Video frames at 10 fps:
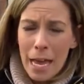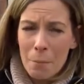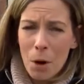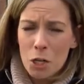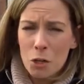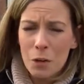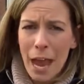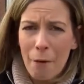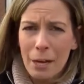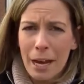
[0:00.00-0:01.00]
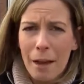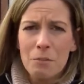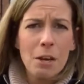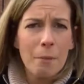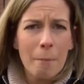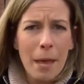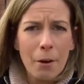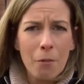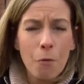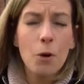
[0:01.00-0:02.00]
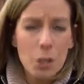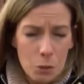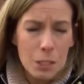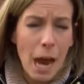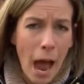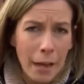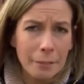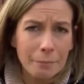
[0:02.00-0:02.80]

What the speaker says: In Marshall County, I'm Jamie Baker for News 9.